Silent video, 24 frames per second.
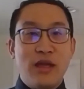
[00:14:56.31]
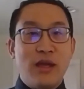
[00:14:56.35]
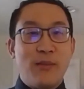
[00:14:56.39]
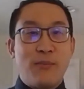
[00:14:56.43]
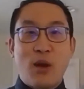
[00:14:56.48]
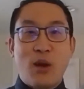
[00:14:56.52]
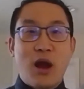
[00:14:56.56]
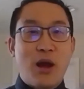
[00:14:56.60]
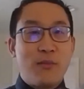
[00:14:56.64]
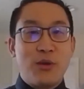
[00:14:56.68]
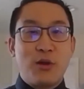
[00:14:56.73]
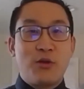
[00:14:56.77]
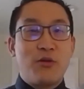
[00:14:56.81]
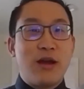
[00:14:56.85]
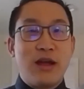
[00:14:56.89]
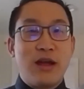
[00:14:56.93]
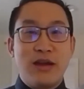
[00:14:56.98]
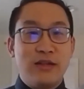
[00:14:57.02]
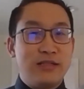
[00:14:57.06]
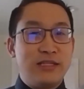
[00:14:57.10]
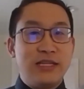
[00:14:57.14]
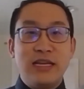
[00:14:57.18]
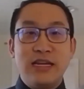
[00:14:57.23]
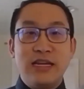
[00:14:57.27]

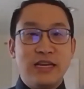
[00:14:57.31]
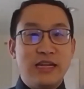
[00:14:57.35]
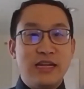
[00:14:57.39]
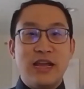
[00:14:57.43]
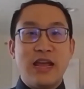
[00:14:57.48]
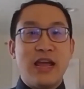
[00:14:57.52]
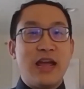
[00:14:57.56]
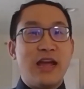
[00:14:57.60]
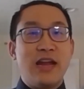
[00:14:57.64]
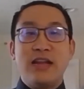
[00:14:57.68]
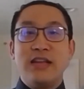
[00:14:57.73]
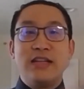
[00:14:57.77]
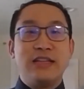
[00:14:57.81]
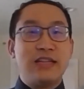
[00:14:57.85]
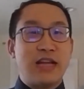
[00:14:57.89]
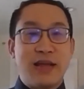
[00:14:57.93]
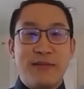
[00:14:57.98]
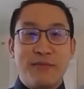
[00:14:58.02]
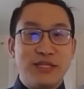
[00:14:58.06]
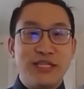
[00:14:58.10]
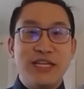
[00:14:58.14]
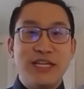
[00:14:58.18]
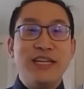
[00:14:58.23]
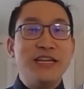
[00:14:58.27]
pomegranate teeny, any
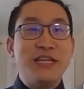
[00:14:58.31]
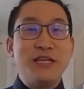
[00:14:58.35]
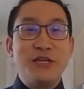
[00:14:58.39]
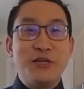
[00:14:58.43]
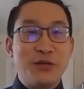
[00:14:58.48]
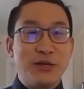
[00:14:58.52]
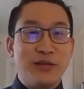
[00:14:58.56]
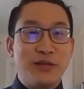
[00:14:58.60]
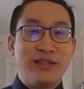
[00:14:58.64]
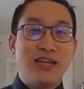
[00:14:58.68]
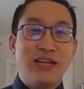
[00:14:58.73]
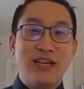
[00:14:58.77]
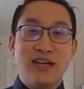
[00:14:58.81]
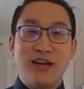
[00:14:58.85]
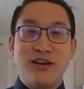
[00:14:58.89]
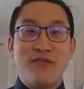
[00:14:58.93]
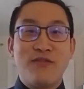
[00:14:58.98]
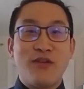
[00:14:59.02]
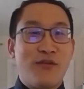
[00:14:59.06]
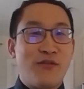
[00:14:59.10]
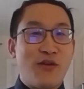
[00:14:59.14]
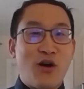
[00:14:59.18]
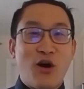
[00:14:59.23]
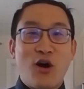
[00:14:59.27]
type of teeny you can think
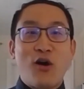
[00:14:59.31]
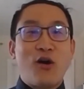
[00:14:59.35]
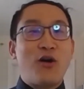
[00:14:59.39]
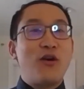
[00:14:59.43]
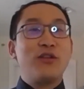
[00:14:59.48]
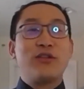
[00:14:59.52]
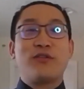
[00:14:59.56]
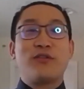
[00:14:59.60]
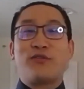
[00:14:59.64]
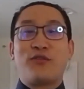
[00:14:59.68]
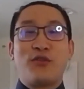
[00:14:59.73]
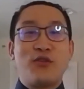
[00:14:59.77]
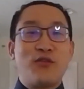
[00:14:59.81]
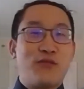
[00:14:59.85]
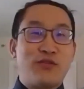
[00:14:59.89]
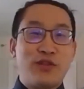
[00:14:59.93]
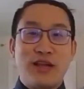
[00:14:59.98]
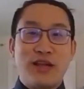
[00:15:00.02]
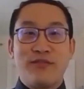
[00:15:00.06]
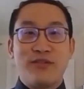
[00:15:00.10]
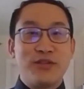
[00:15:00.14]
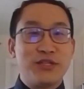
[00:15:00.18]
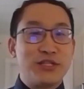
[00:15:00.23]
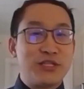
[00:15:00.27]
of all the fruit
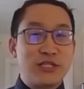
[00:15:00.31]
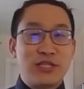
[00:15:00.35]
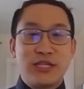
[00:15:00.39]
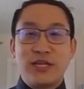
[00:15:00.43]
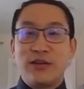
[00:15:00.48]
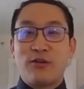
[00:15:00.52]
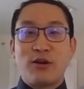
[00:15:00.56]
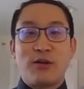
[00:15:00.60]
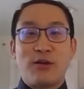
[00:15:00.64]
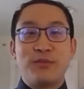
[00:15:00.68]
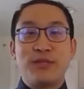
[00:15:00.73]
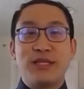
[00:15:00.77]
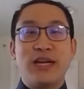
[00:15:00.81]
flavors, syrups